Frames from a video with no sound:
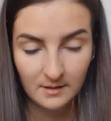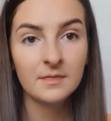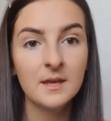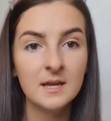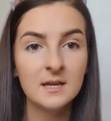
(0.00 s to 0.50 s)

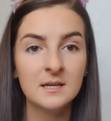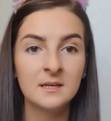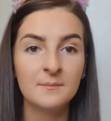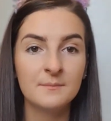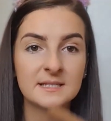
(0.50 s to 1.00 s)
Then
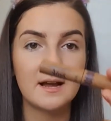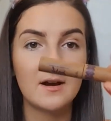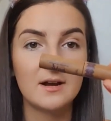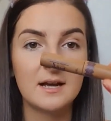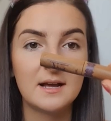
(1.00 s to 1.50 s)

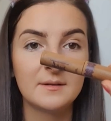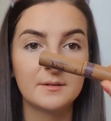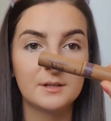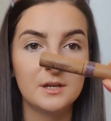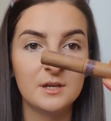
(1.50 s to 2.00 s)
mascara, I'm going
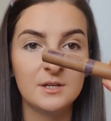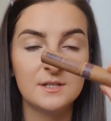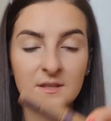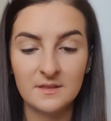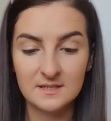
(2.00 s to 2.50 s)
to use,
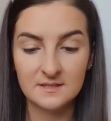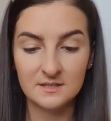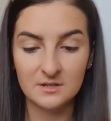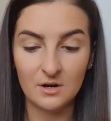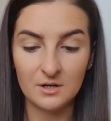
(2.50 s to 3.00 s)
this is a
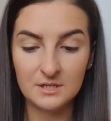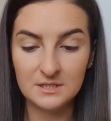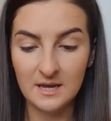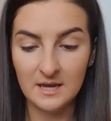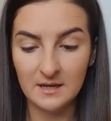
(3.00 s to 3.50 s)
Tarte
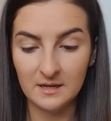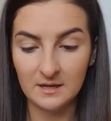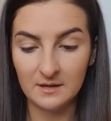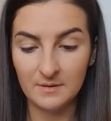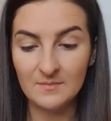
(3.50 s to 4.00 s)

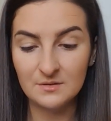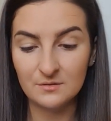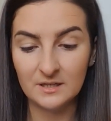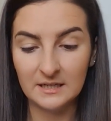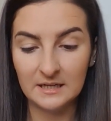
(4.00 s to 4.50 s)

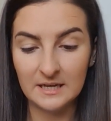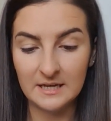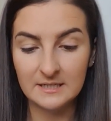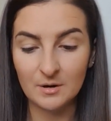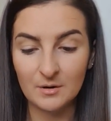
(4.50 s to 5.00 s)
Amazonian Clay
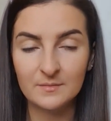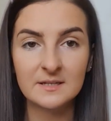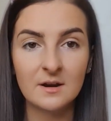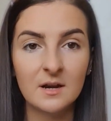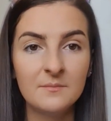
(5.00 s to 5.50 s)
Smart
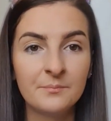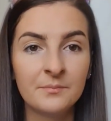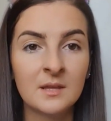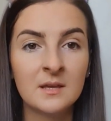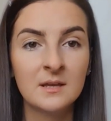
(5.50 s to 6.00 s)
Mascara.
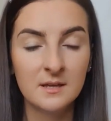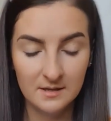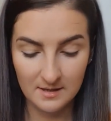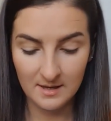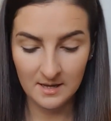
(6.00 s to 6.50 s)

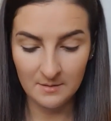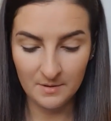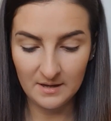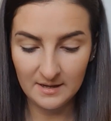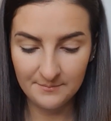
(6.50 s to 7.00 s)
I'm
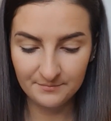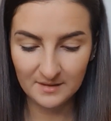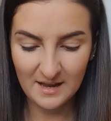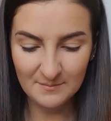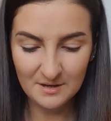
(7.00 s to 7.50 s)

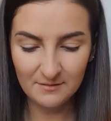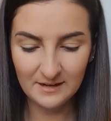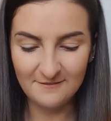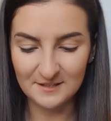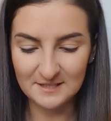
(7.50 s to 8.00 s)
not really
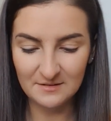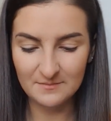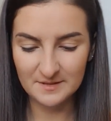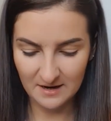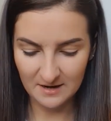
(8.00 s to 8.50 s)
fussy with
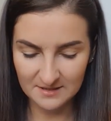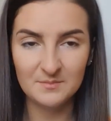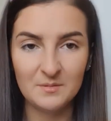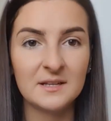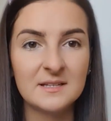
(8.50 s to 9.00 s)
mascaras, to be
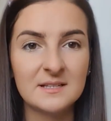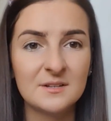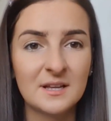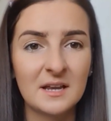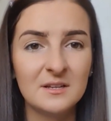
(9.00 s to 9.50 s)
honest. I just
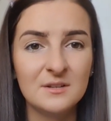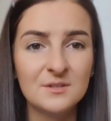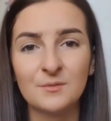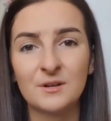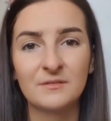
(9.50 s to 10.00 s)
kind of use
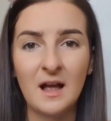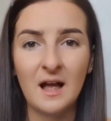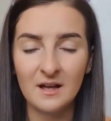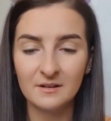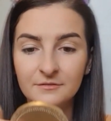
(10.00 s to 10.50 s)
whatever I
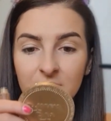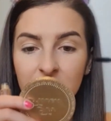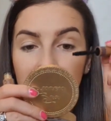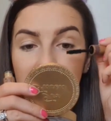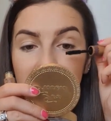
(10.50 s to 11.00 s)
have.
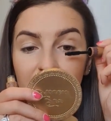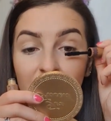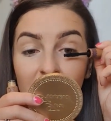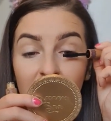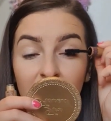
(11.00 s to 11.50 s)
So
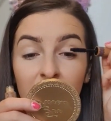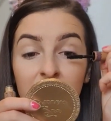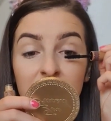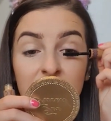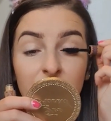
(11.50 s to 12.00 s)
I got
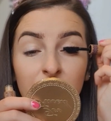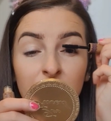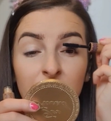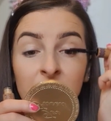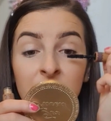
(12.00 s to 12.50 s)
this
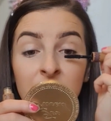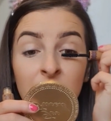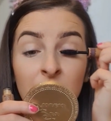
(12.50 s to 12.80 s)
one,